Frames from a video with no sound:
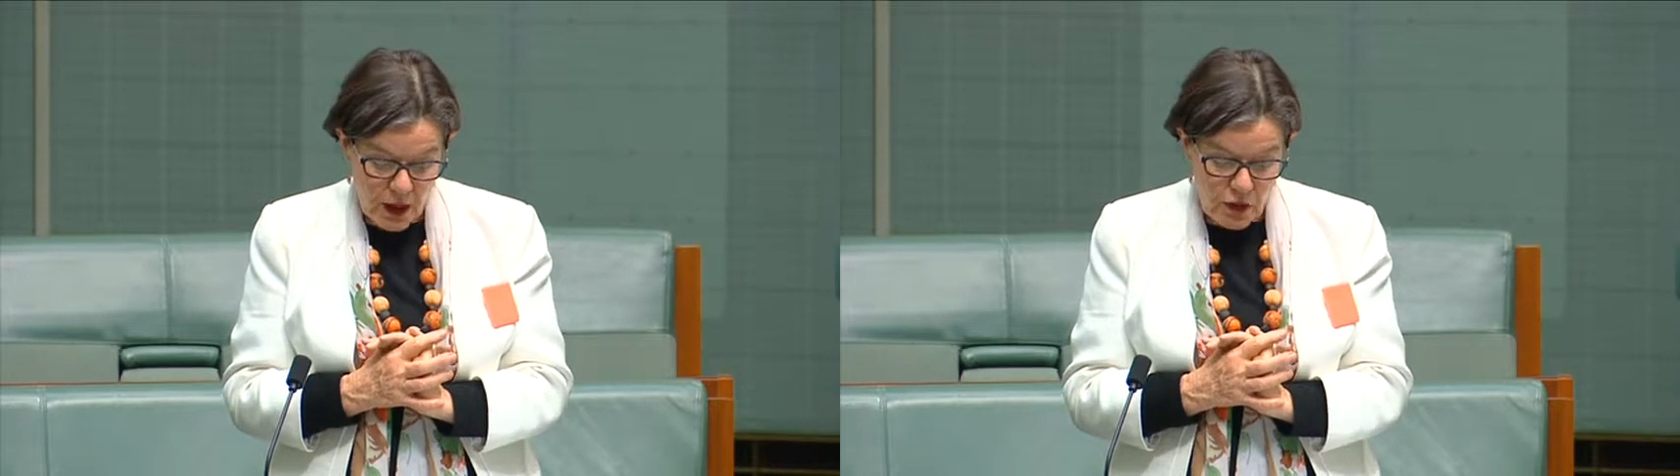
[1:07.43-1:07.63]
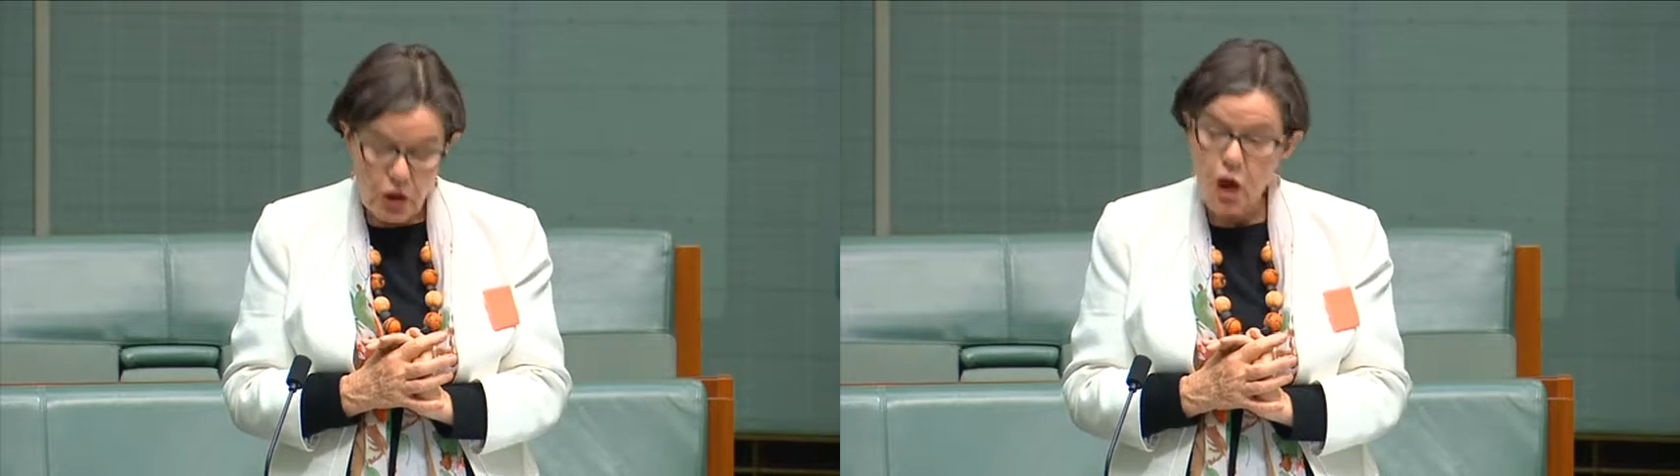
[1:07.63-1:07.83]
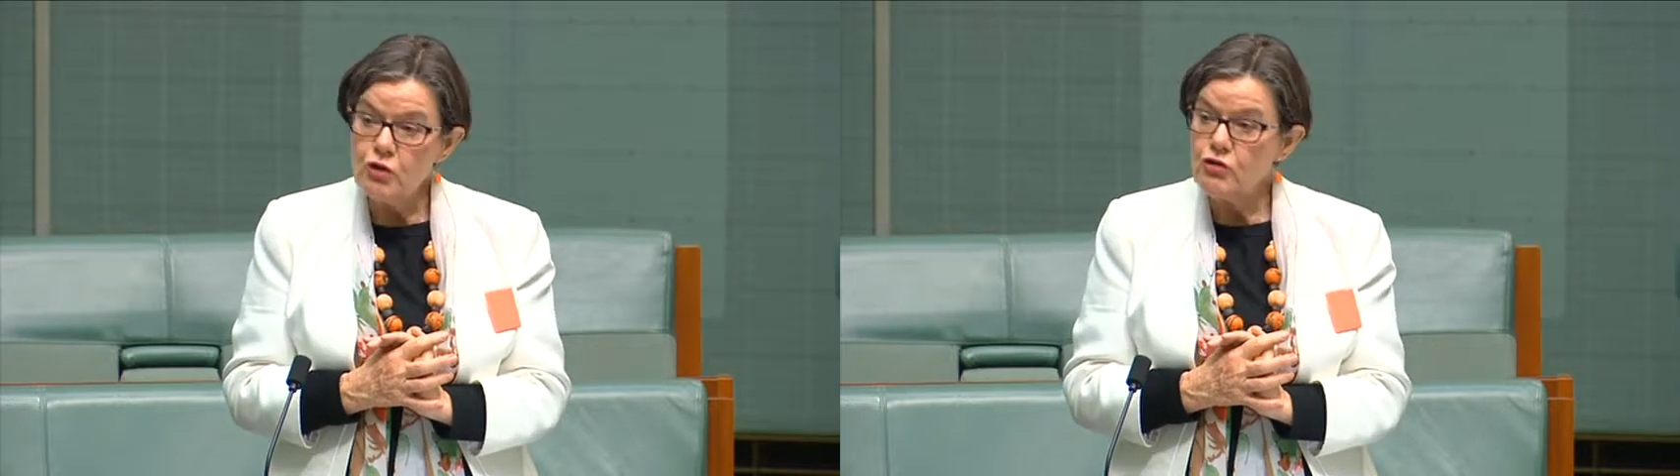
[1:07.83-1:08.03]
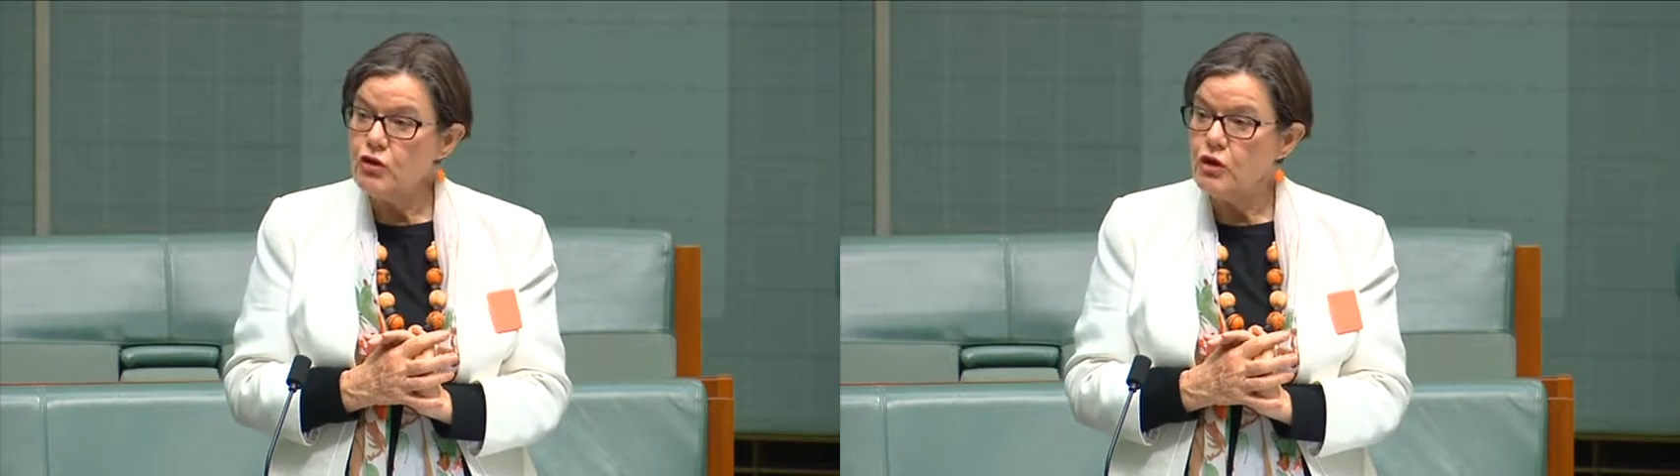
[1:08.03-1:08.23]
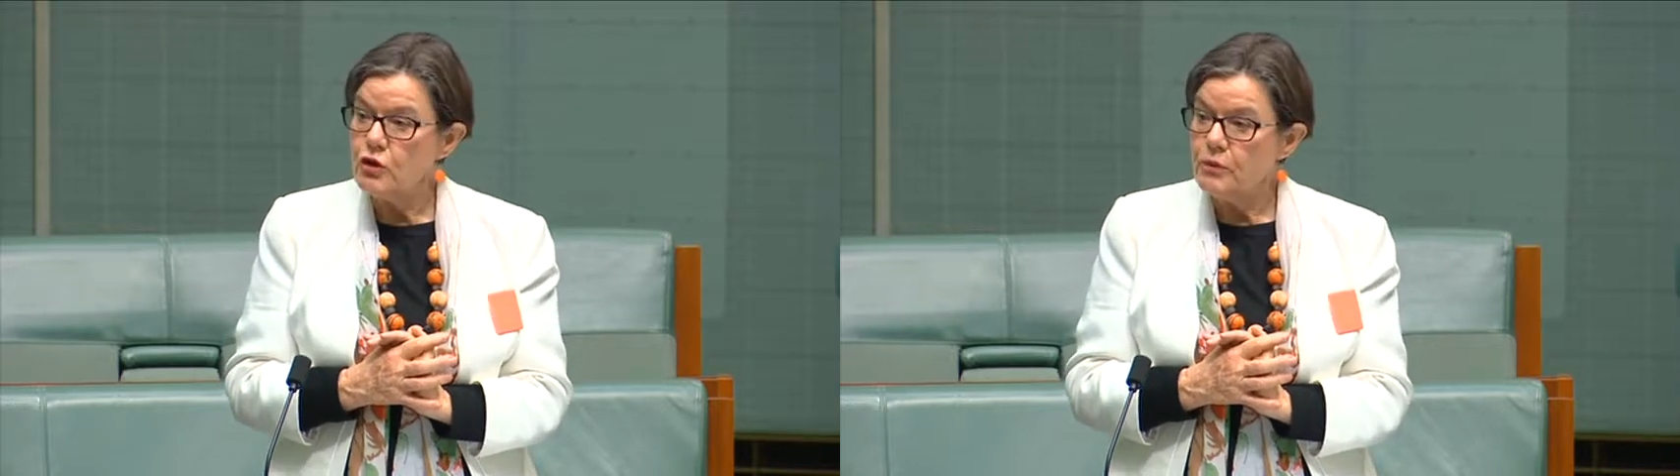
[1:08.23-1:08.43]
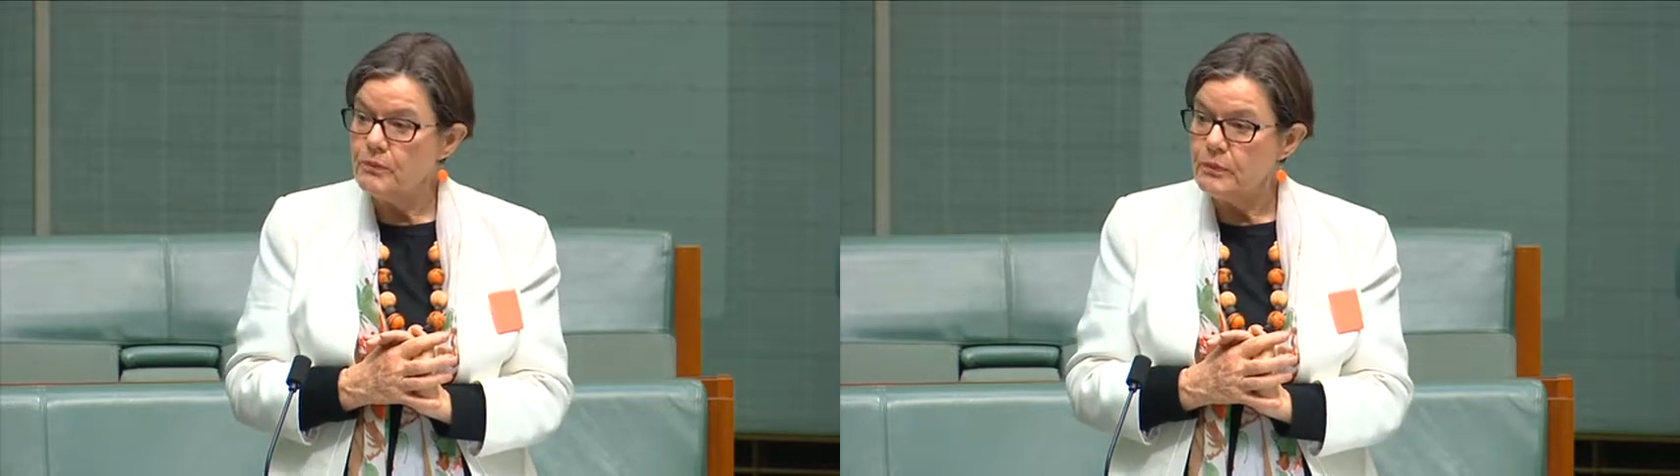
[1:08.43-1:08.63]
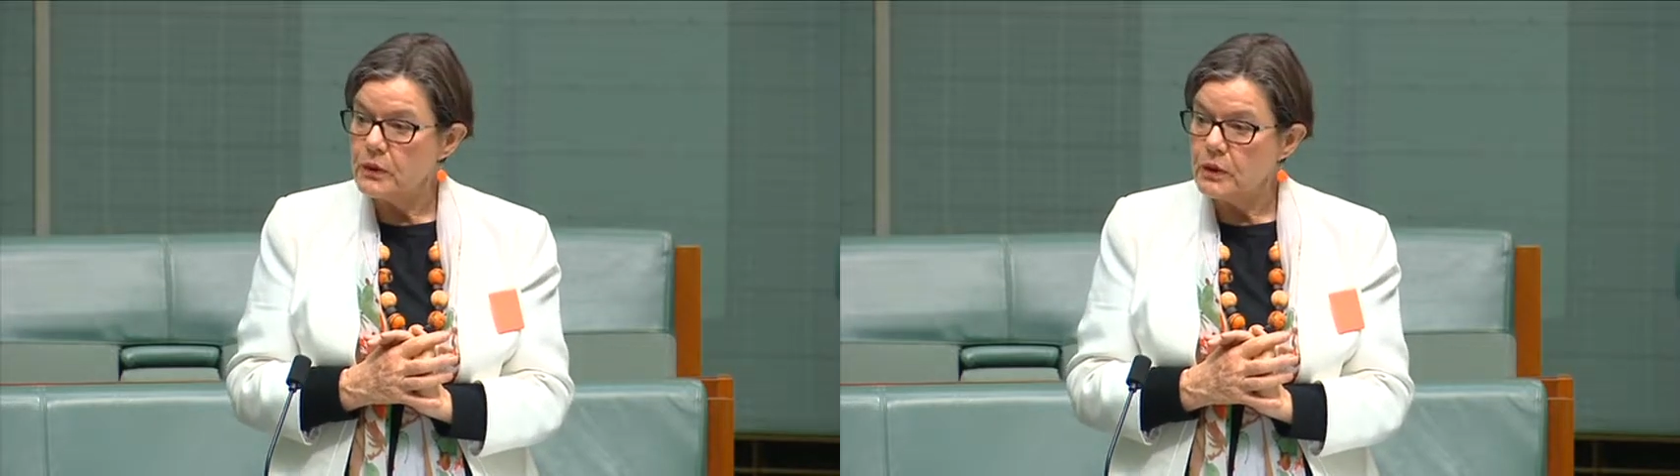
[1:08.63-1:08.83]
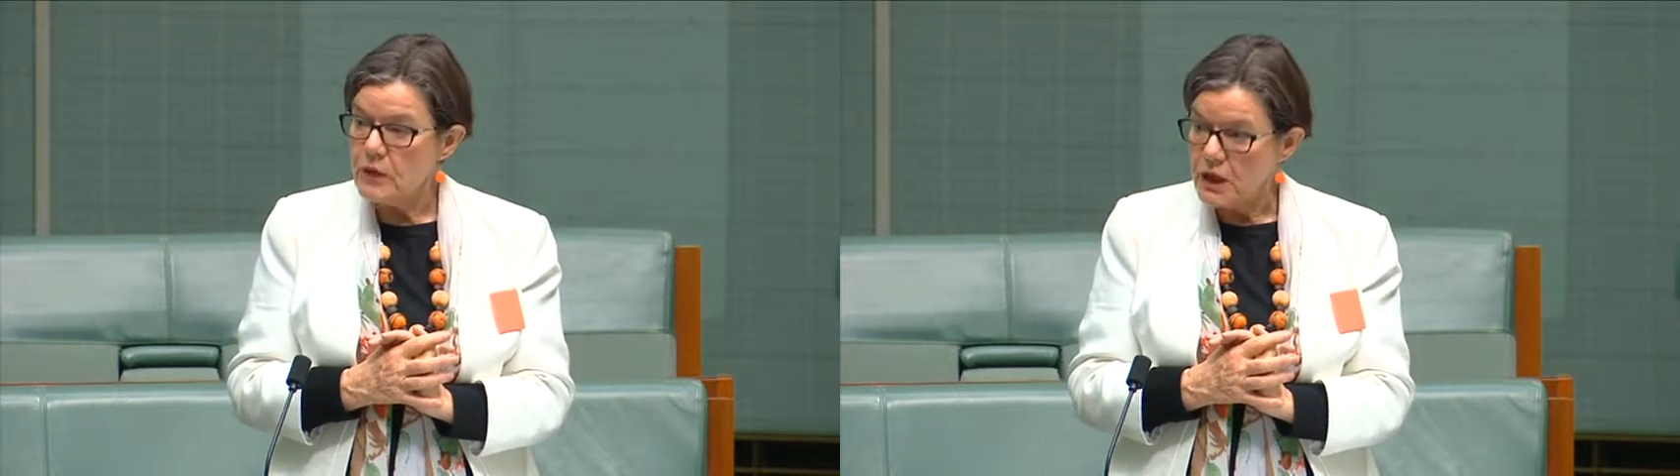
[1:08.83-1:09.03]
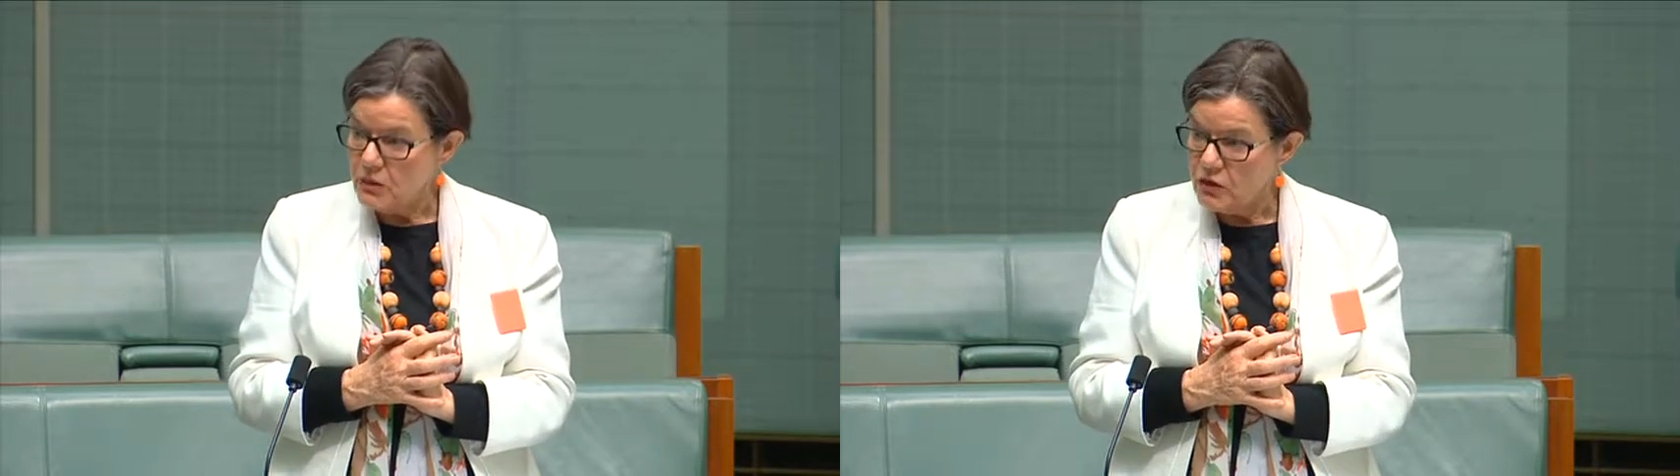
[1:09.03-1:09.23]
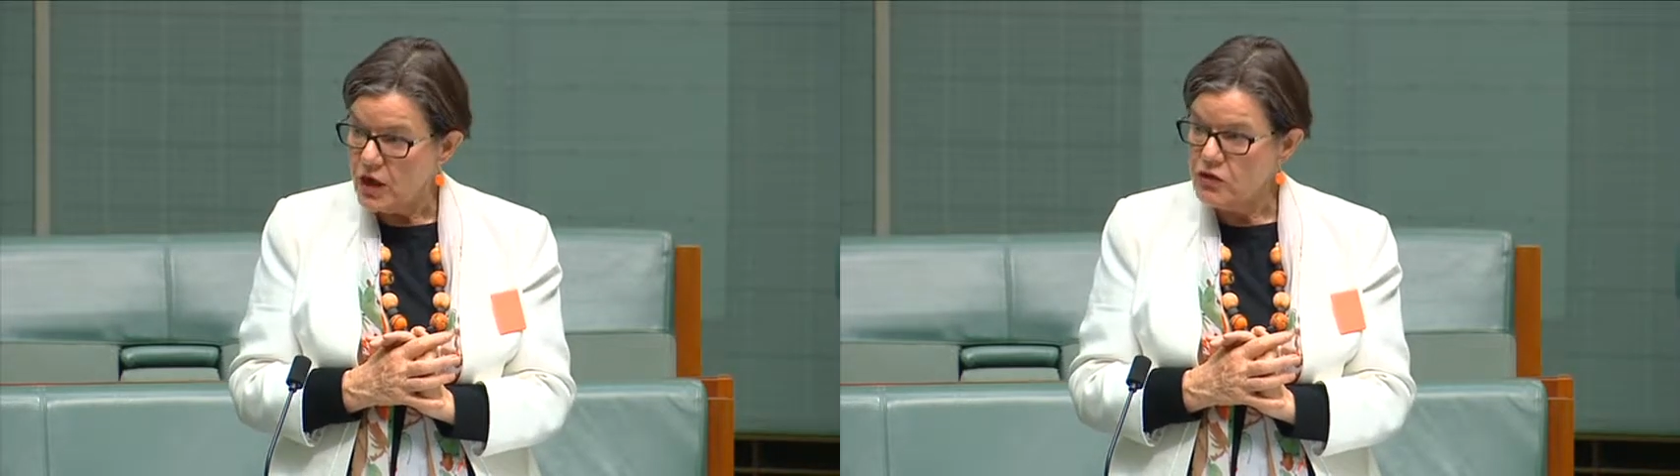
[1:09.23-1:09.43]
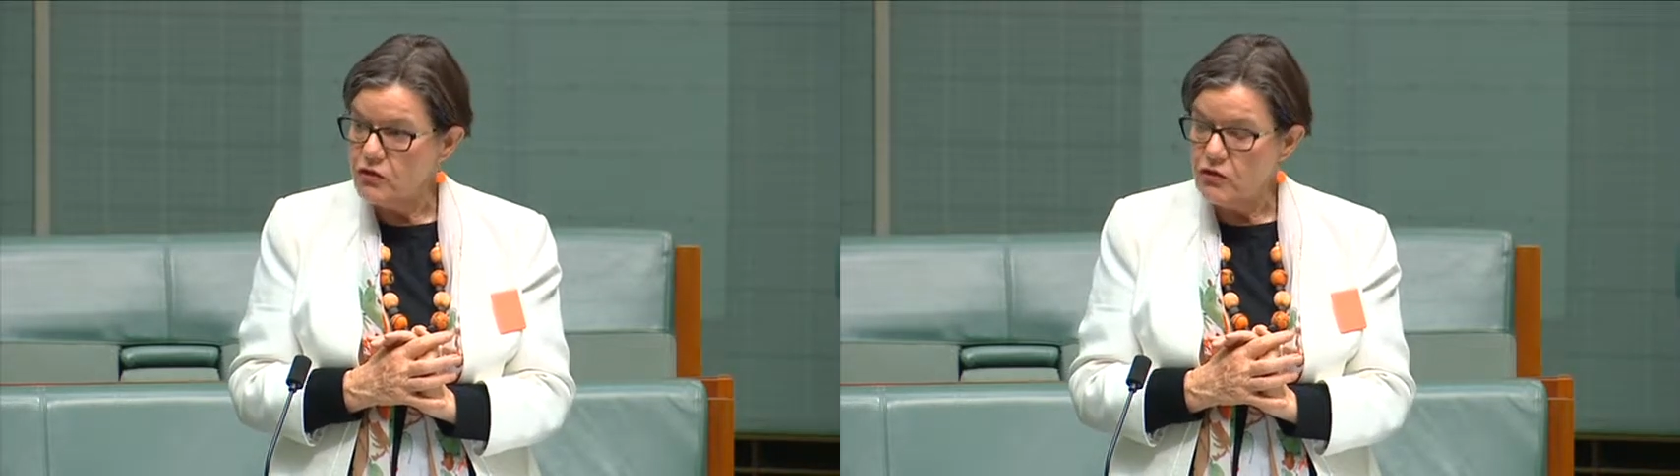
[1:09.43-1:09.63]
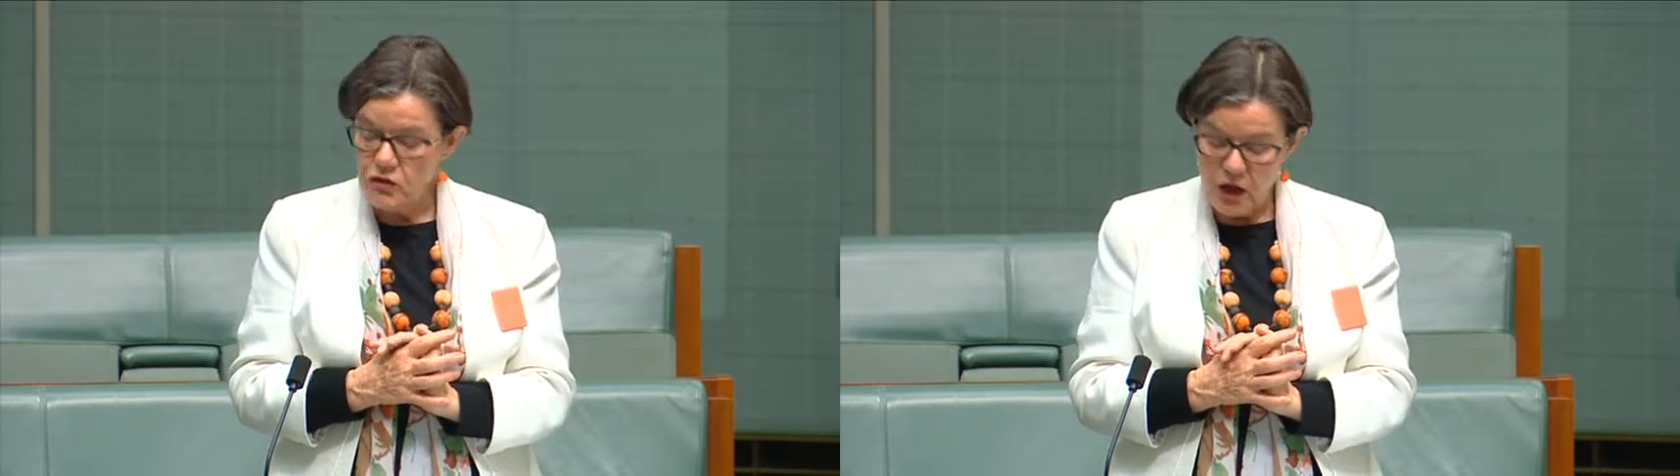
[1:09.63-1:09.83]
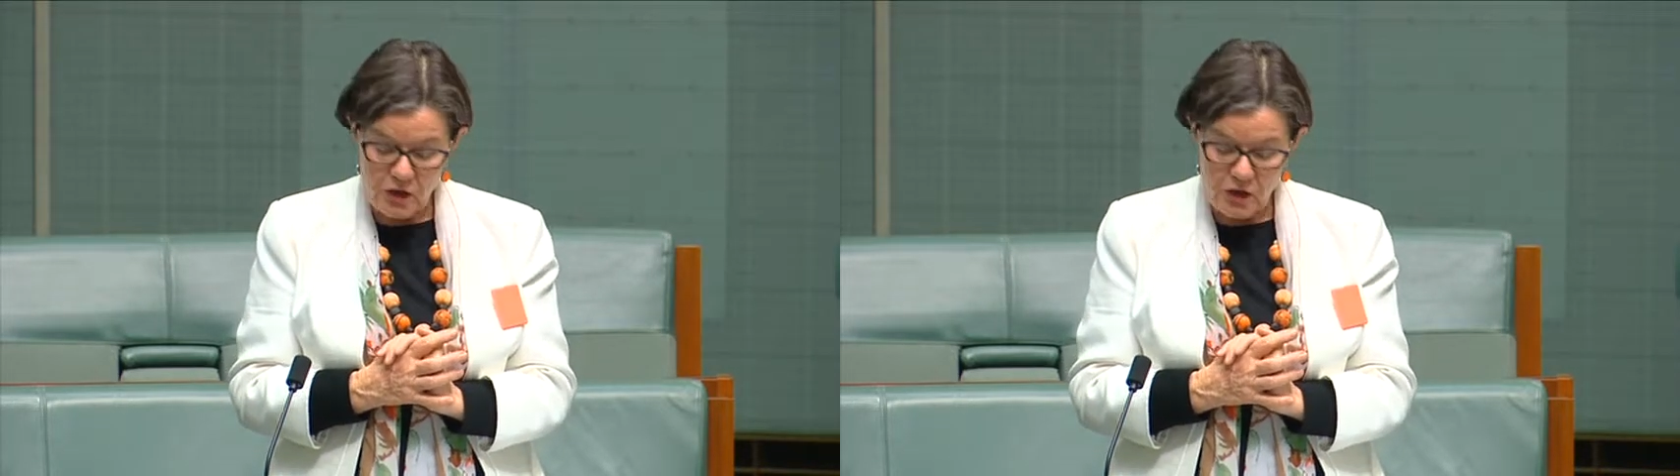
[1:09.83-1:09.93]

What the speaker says: The long-term recommendations,